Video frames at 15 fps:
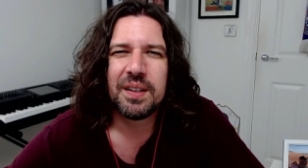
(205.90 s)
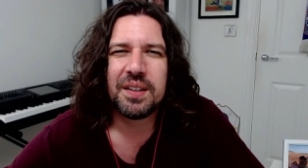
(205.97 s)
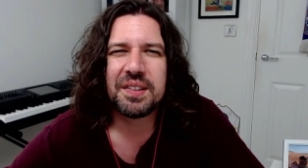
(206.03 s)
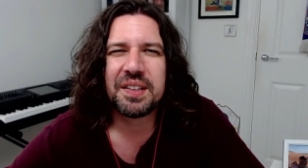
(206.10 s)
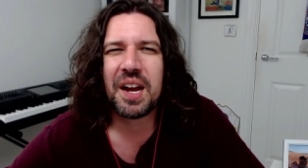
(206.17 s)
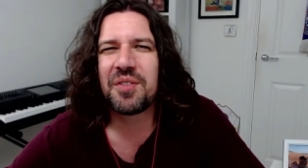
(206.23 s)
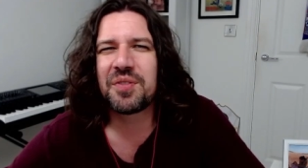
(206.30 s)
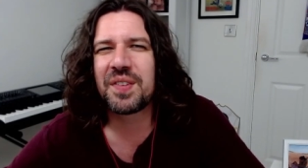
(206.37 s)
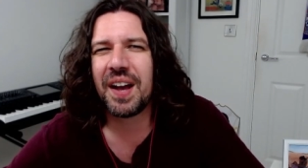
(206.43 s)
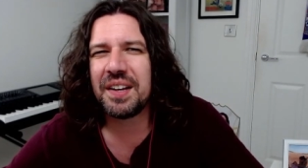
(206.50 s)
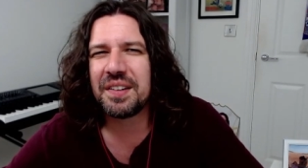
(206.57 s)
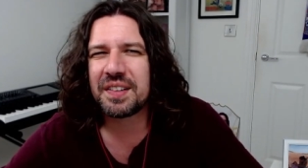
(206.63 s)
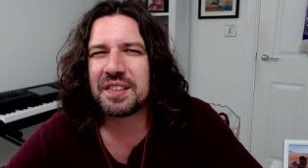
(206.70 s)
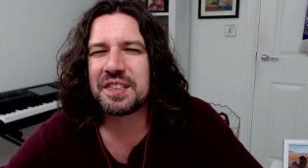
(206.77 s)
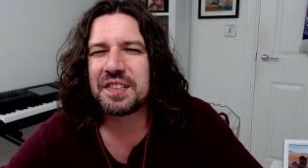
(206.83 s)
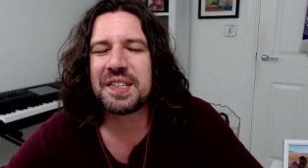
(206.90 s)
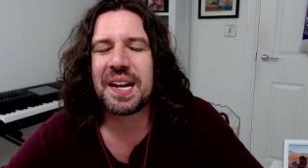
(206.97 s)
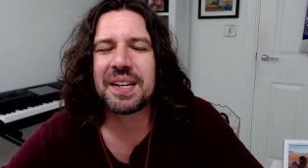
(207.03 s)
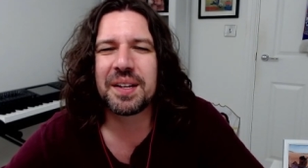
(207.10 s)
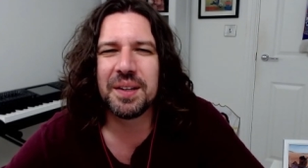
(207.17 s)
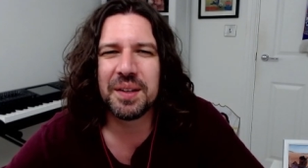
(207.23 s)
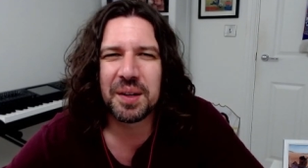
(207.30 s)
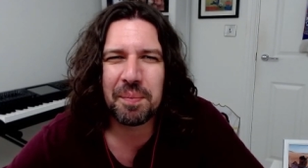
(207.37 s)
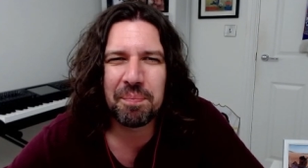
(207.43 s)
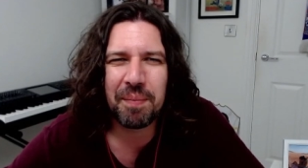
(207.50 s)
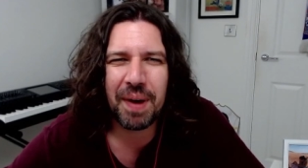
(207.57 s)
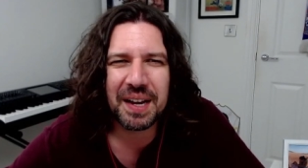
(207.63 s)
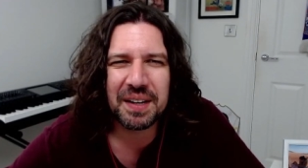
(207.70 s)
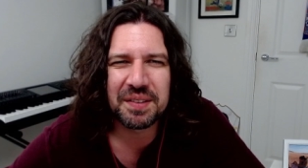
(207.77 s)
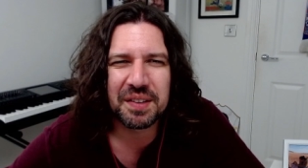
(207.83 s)
In Southgate's second
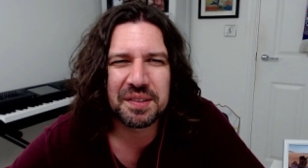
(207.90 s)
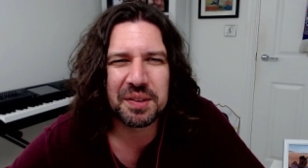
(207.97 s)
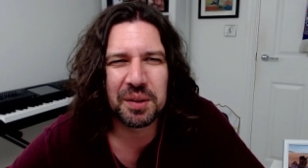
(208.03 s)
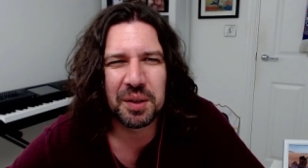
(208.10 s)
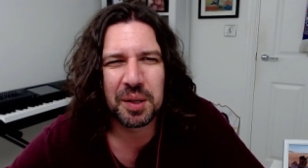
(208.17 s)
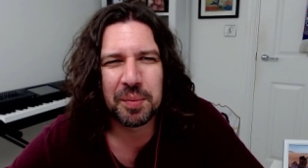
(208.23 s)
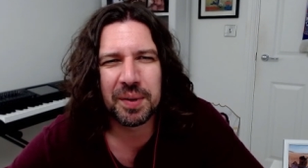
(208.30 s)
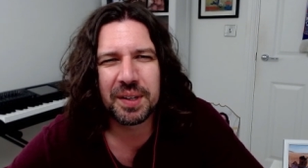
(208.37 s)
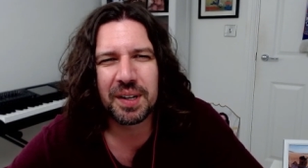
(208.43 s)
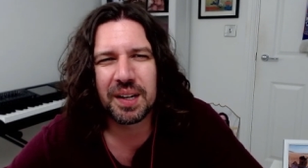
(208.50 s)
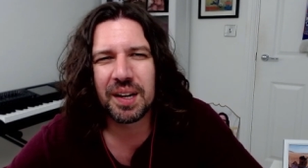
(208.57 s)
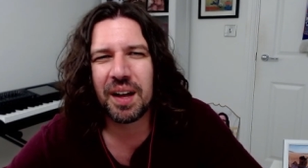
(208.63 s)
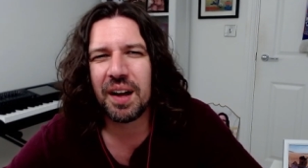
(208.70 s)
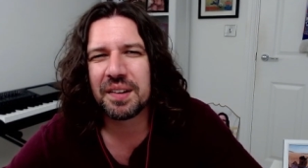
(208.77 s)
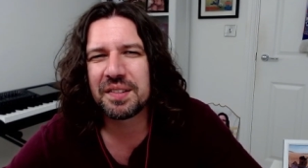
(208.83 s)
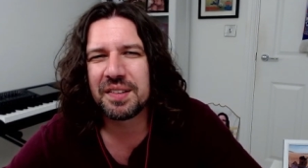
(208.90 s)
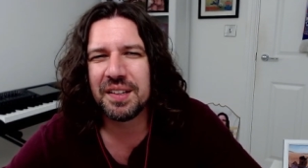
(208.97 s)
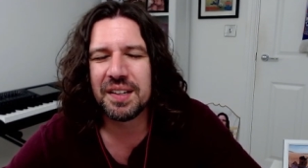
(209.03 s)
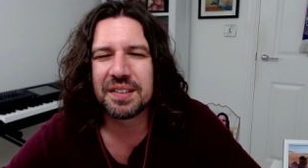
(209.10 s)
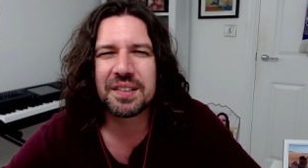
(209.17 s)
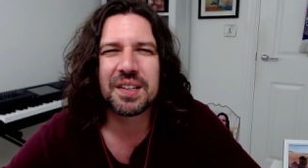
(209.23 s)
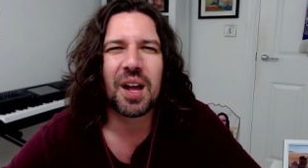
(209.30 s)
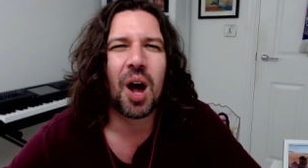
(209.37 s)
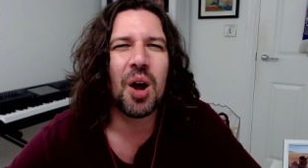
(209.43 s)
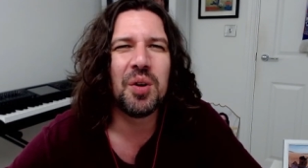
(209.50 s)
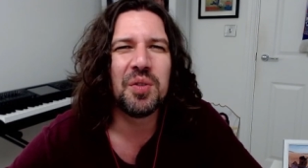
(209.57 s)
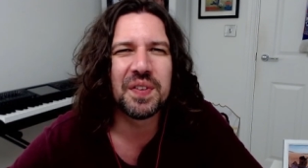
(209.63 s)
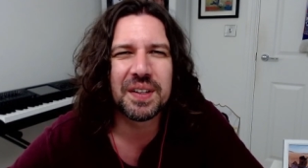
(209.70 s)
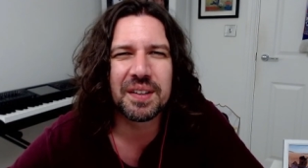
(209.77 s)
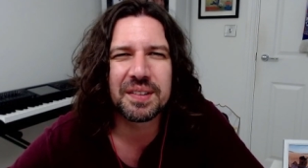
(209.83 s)
major tournament at last year's
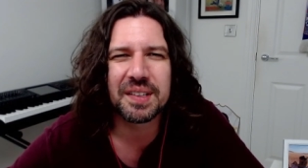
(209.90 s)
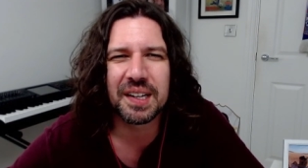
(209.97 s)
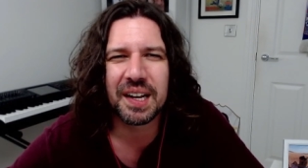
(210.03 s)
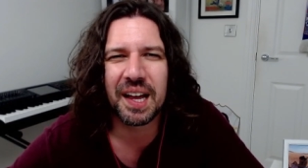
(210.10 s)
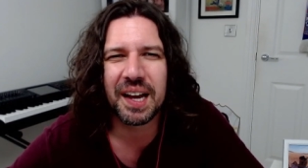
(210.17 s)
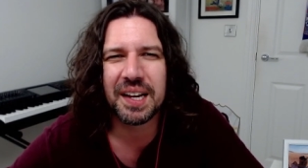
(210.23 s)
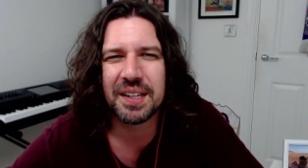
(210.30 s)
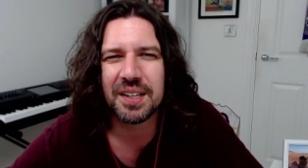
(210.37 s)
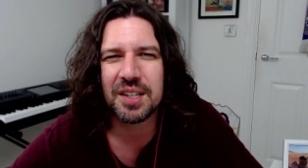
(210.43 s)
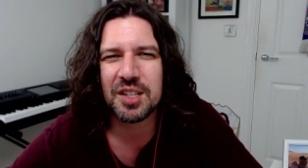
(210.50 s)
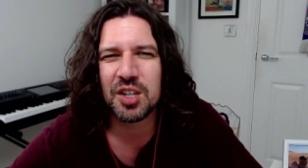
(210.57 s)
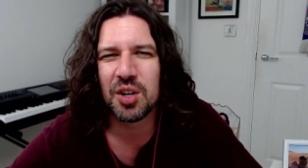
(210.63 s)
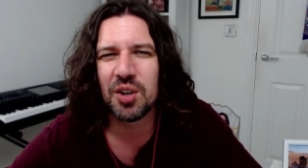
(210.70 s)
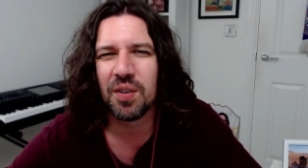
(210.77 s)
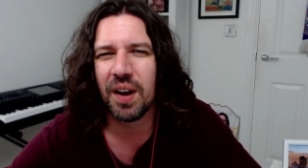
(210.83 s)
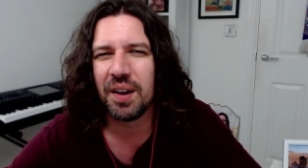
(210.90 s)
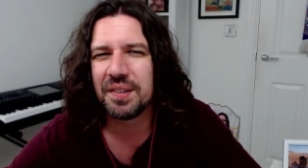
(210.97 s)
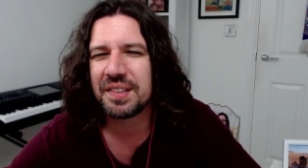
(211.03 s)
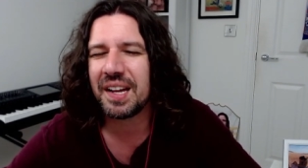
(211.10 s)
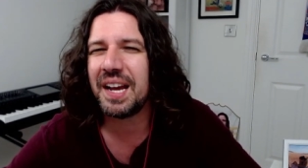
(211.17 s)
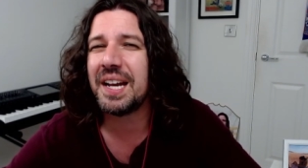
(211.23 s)
COVID delayed Euros,